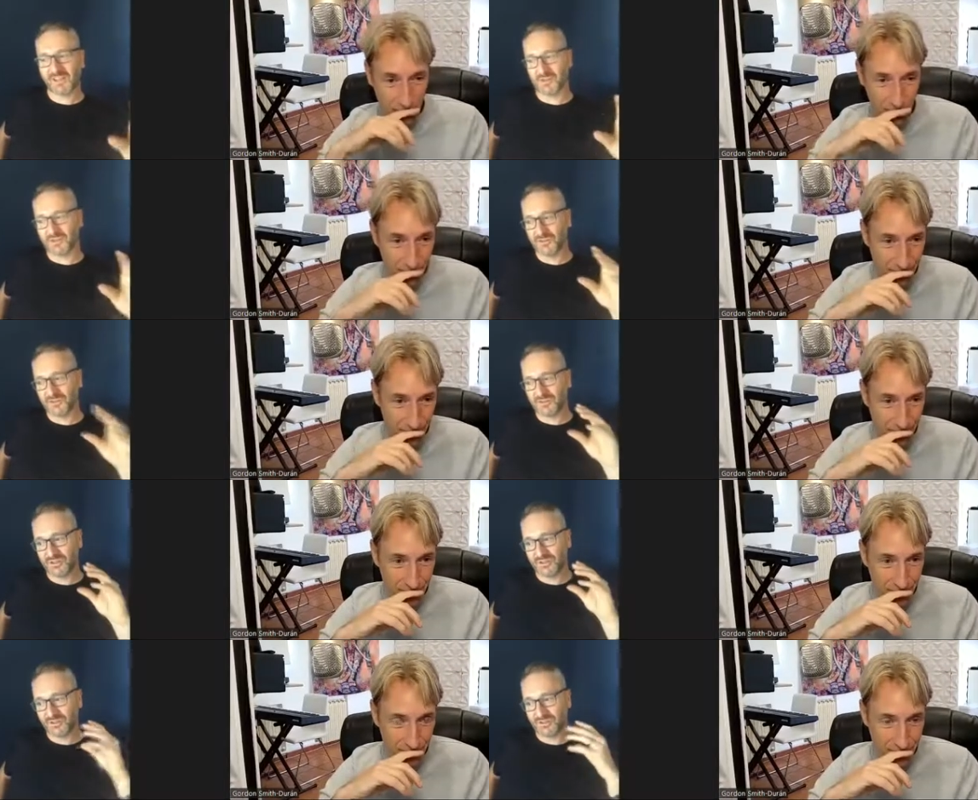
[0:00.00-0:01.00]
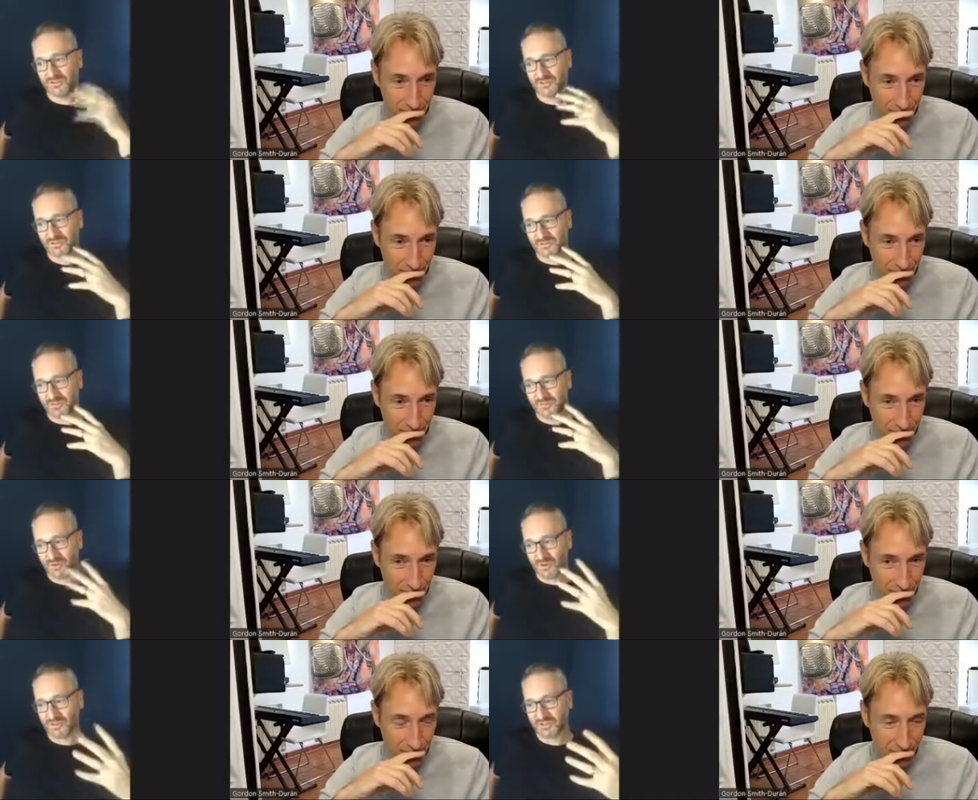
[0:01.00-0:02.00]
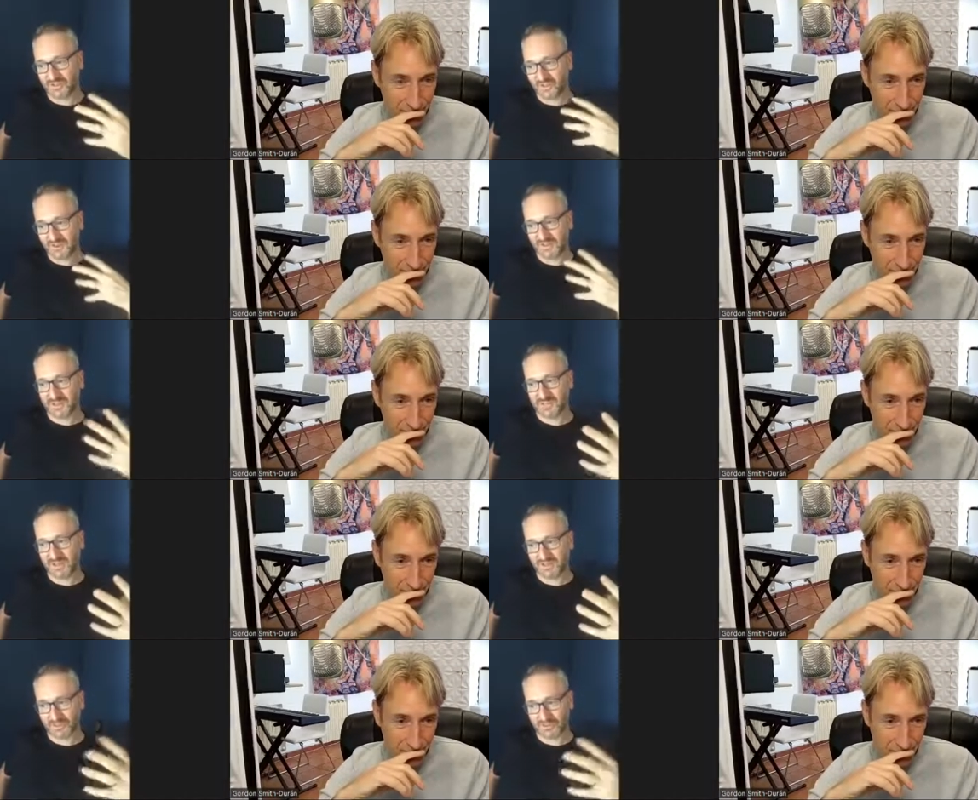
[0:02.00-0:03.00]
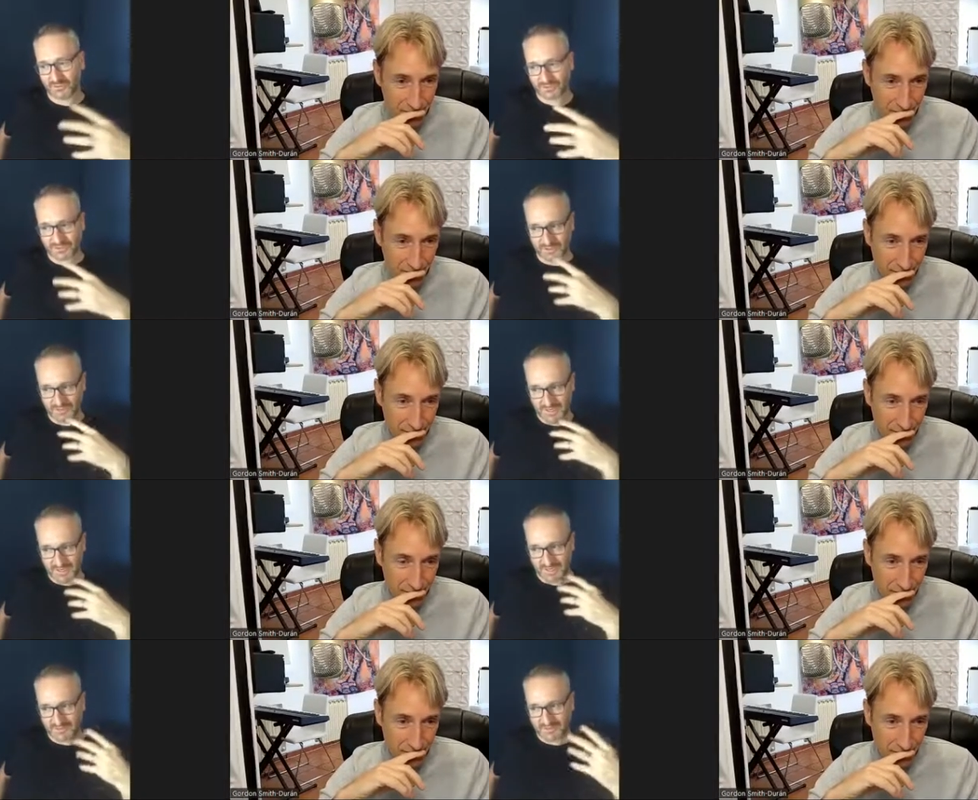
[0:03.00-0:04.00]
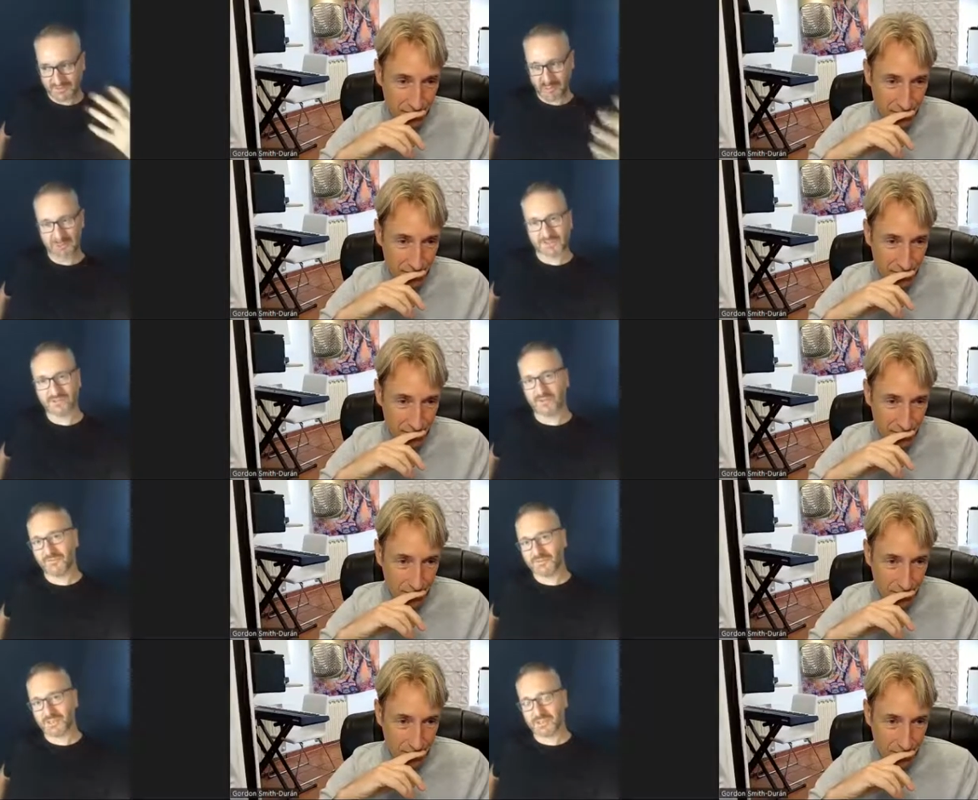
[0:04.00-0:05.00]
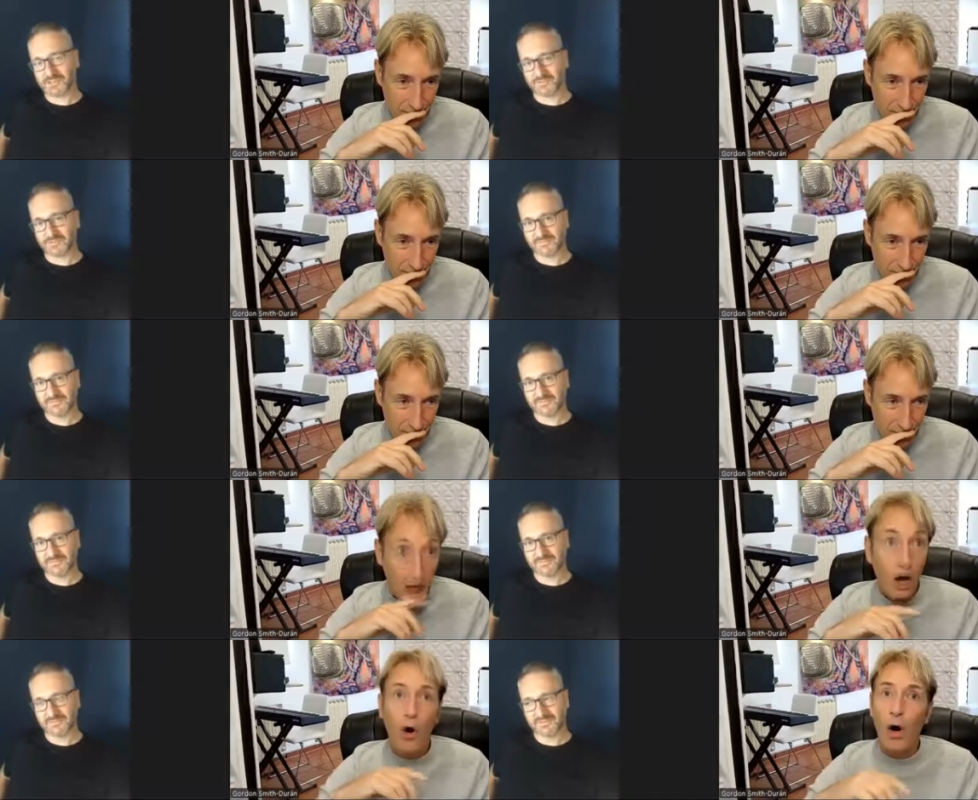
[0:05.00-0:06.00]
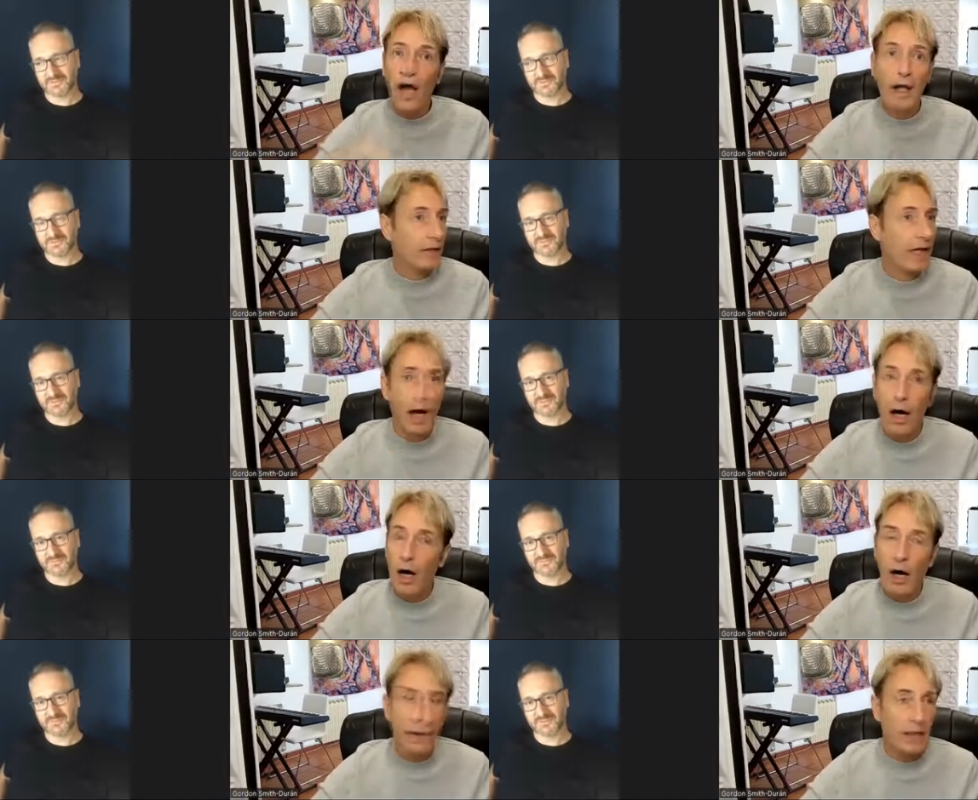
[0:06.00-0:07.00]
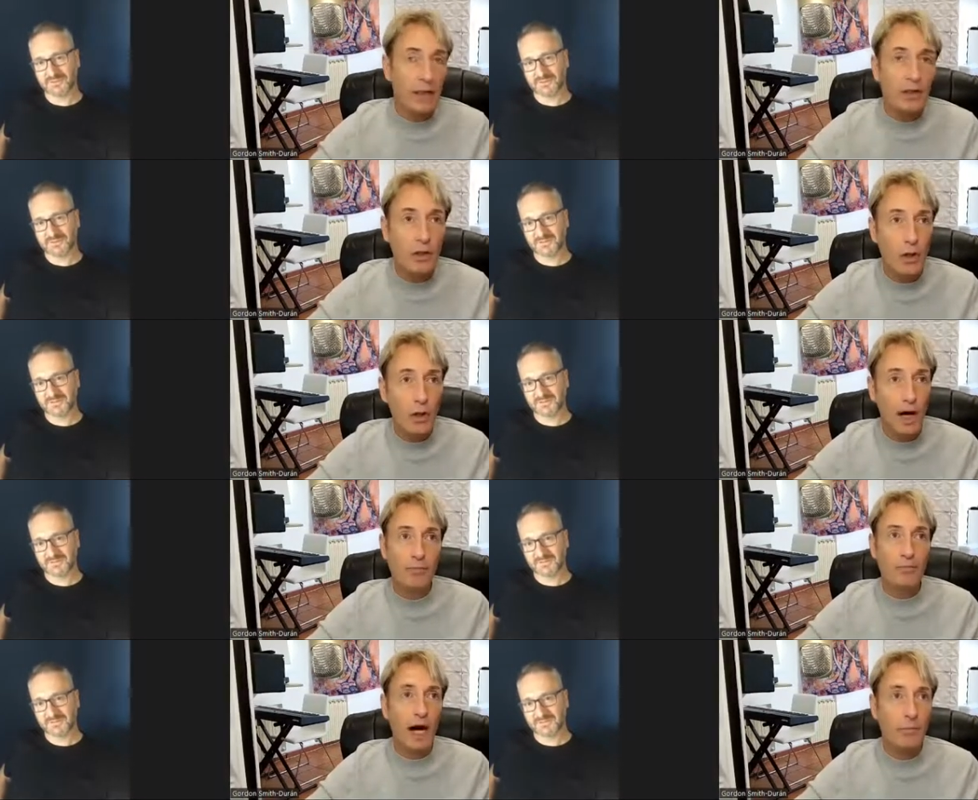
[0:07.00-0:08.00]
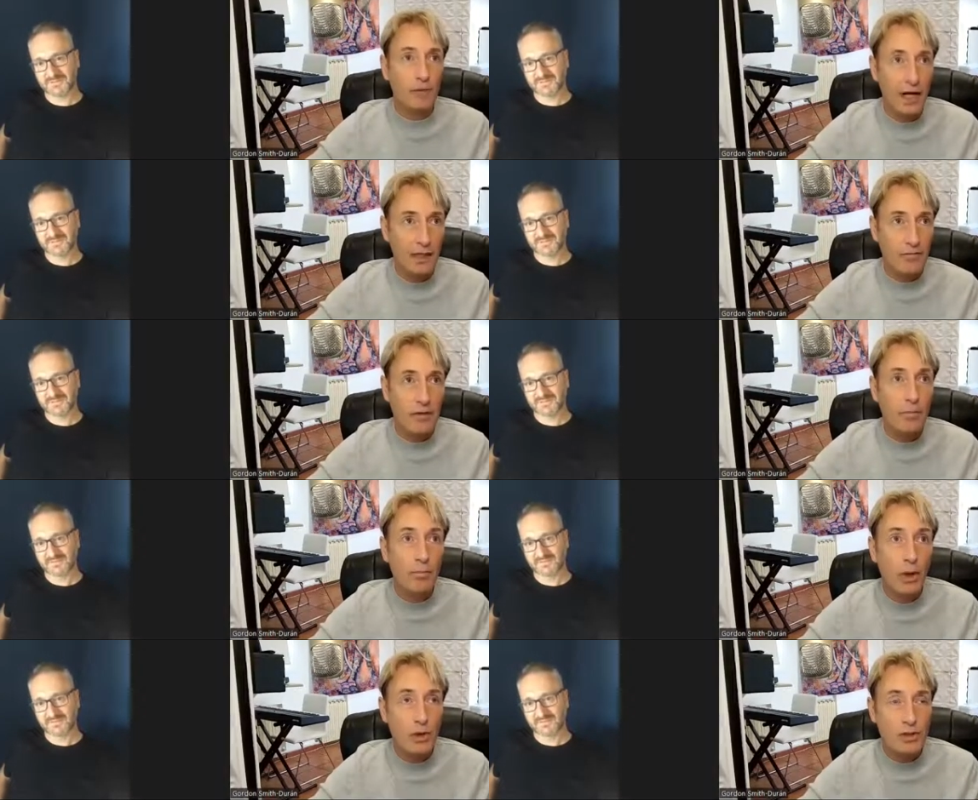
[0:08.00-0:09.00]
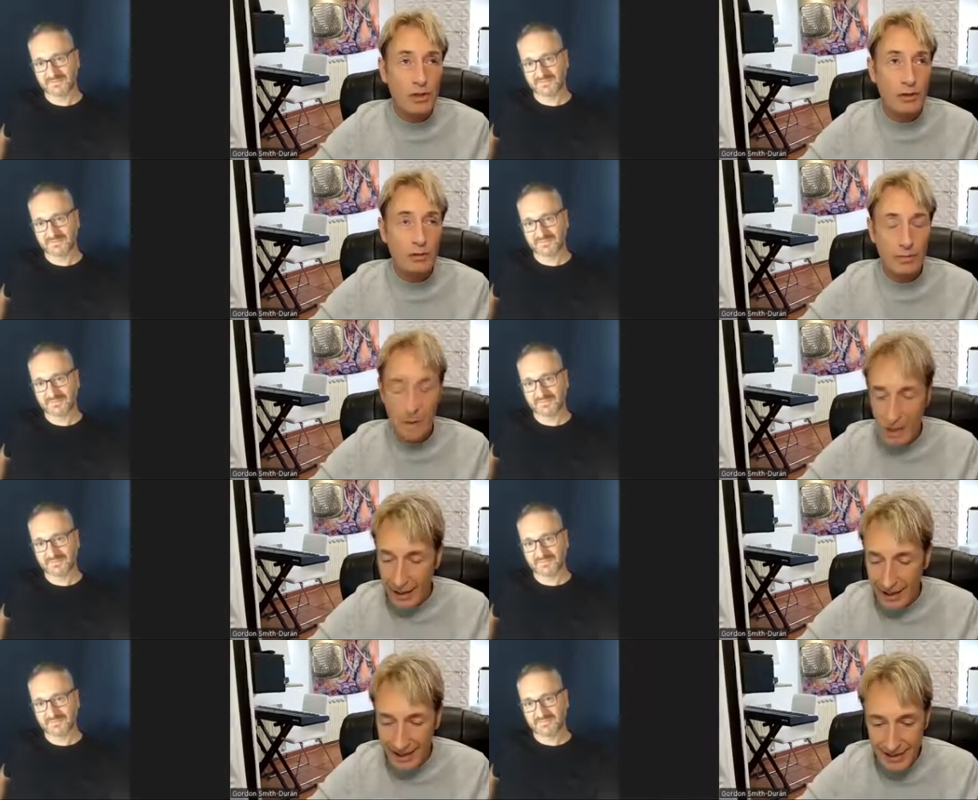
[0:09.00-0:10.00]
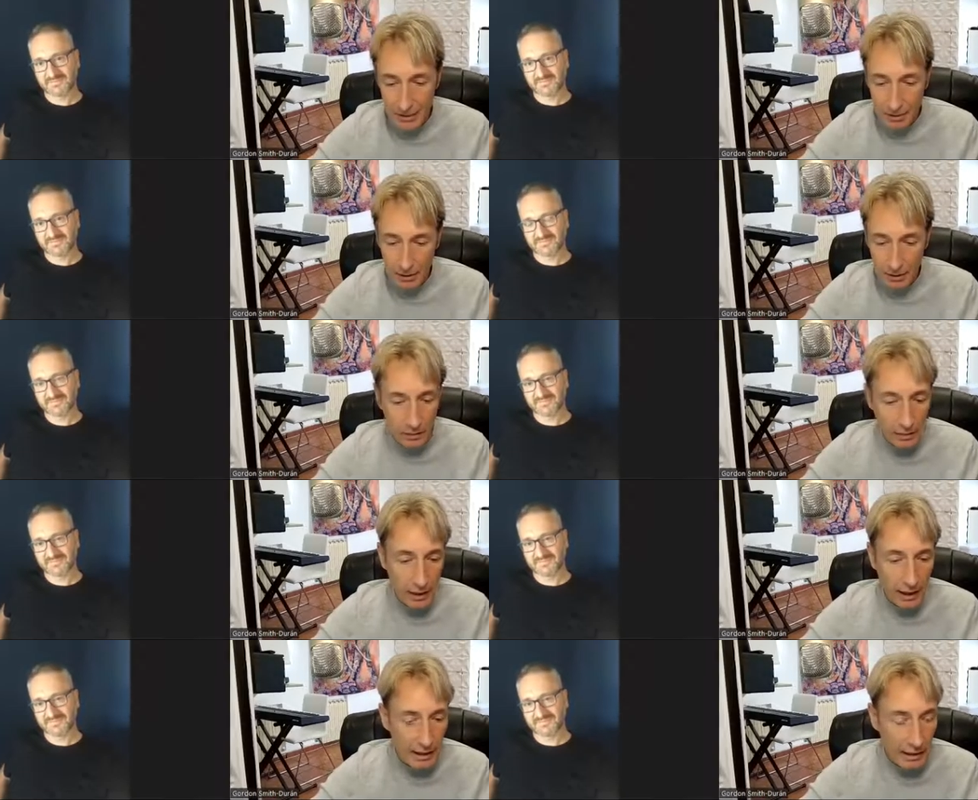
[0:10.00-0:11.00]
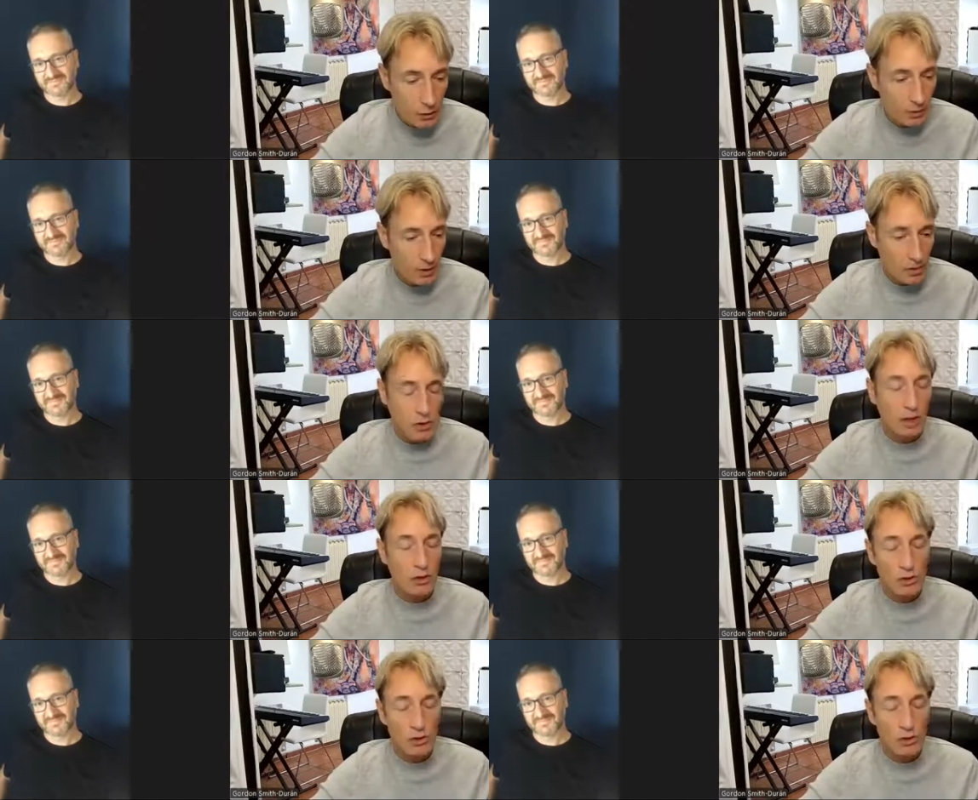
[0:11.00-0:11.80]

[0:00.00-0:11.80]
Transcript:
Speaker 1: Gordon? The the the voice and the way they speak, or also the topics of conversation?
Speaker 2: Well, uh, yeah, I mean, you know, I'm I'm kind of the most atypical English person, so I